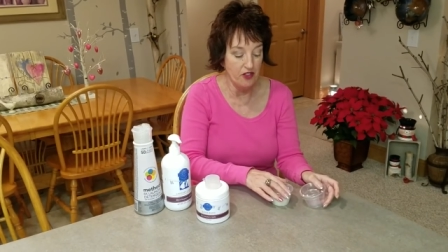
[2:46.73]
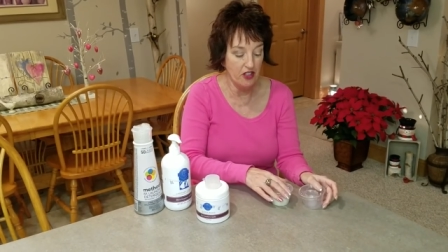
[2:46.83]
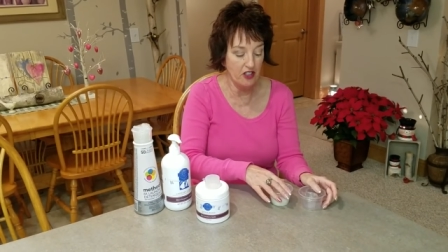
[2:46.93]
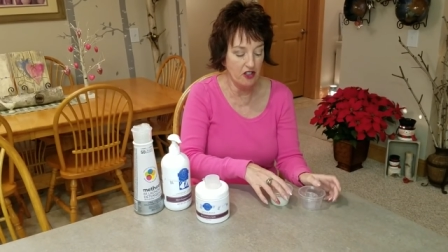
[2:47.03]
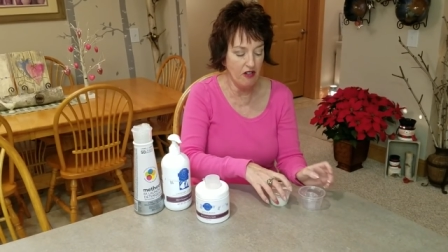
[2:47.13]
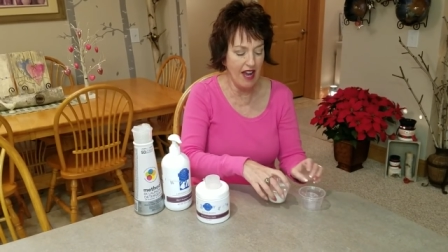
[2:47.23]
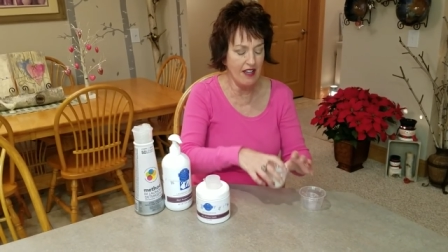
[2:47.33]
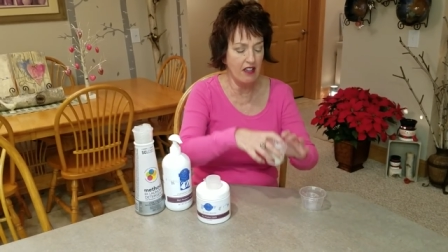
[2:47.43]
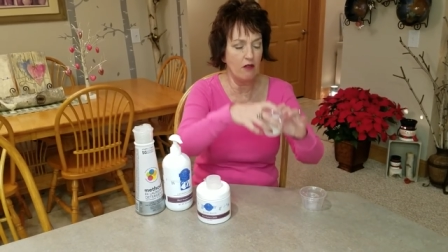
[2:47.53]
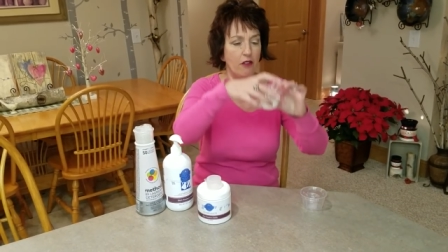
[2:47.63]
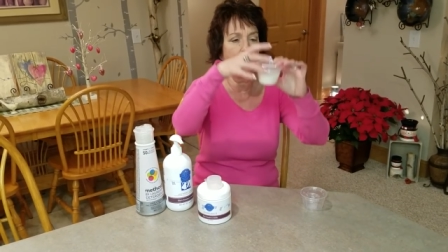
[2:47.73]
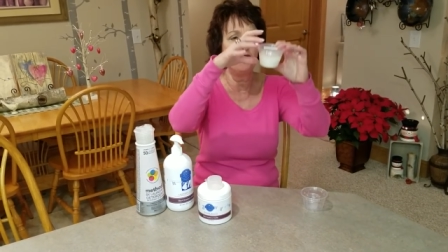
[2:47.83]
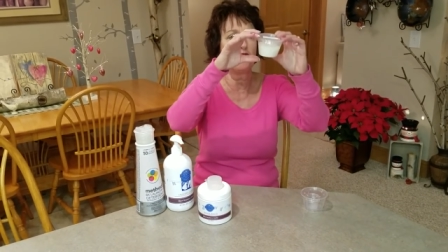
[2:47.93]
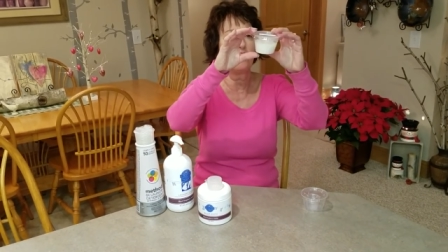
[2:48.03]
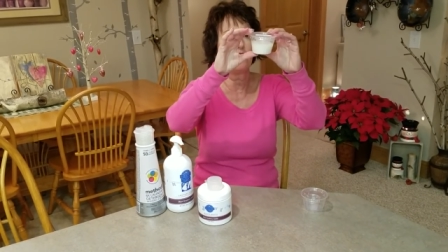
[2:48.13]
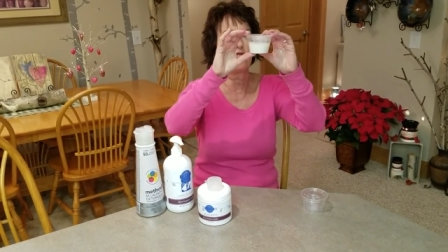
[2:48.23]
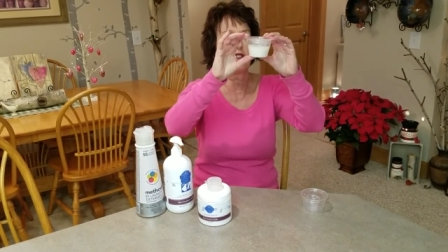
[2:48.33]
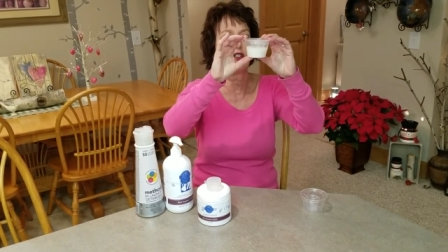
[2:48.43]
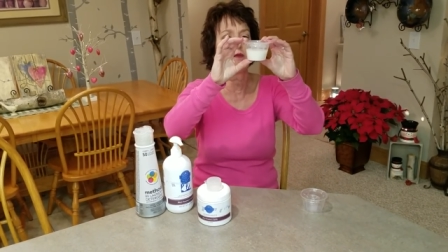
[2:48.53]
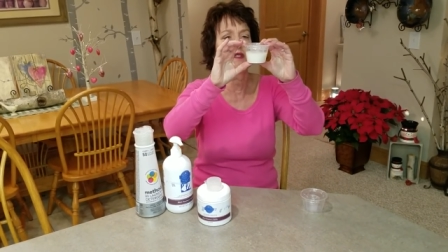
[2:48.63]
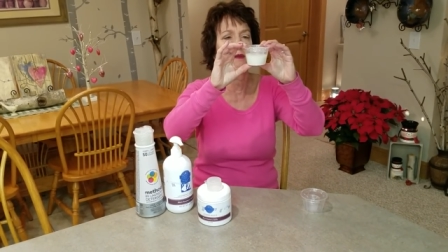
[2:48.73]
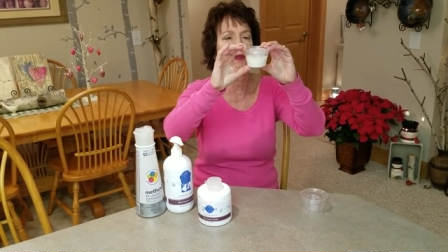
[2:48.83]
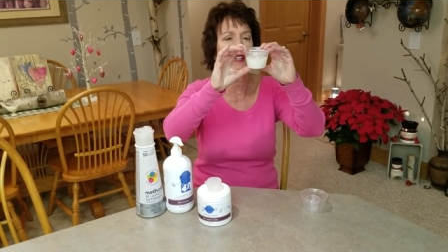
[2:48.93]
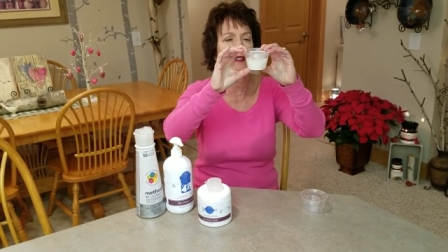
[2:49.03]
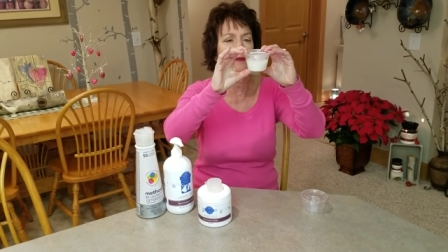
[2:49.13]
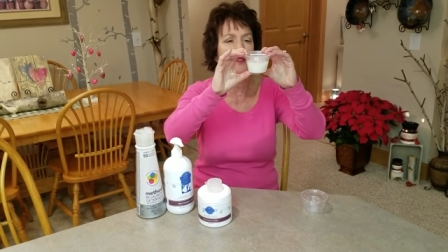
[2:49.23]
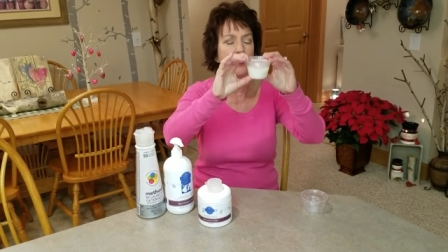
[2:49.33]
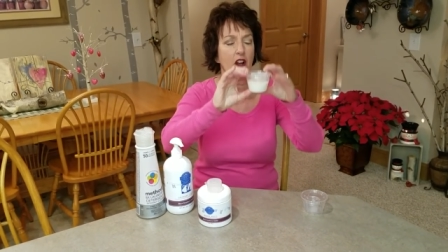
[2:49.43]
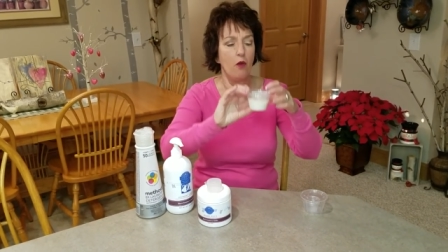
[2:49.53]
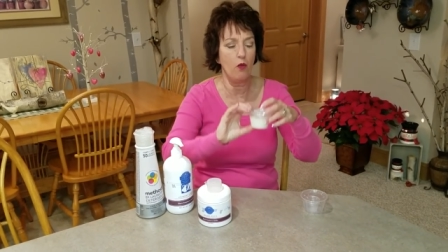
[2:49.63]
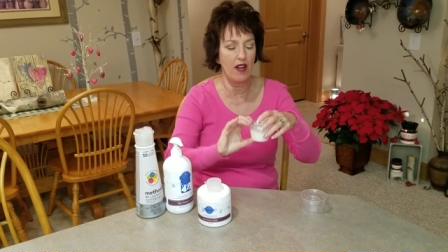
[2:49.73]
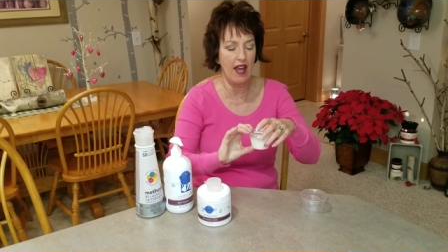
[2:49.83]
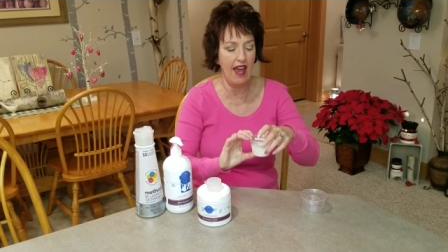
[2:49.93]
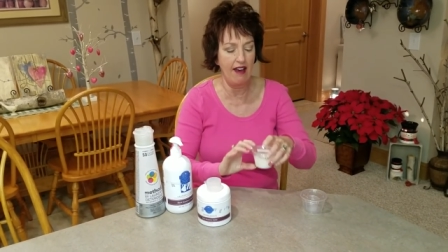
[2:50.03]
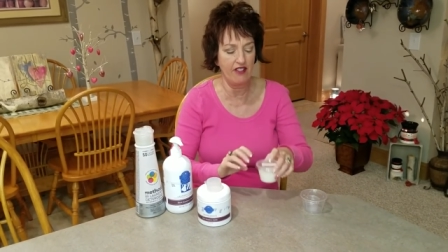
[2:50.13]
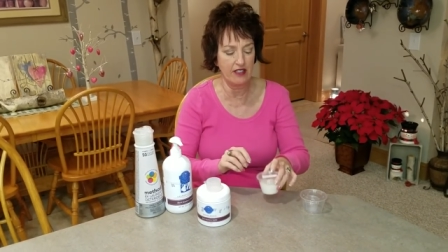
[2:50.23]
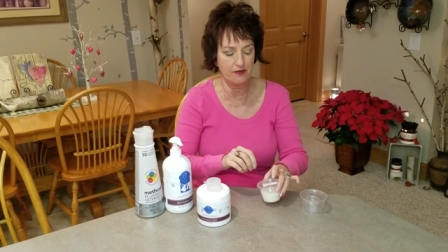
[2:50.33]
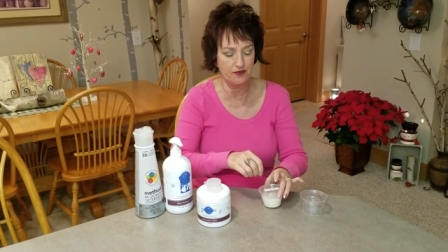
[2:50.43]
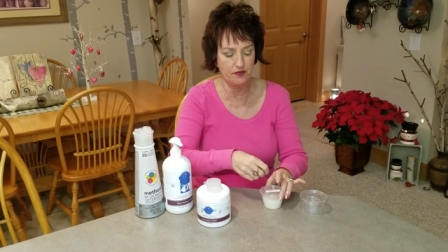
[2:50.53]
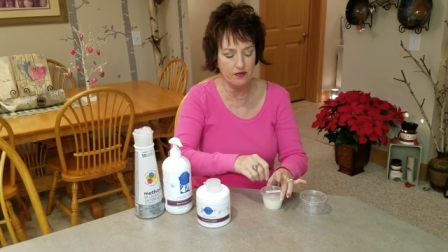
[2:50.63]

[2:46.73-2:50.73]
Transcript: You can try to go a full two scoops, but you don't want to have it.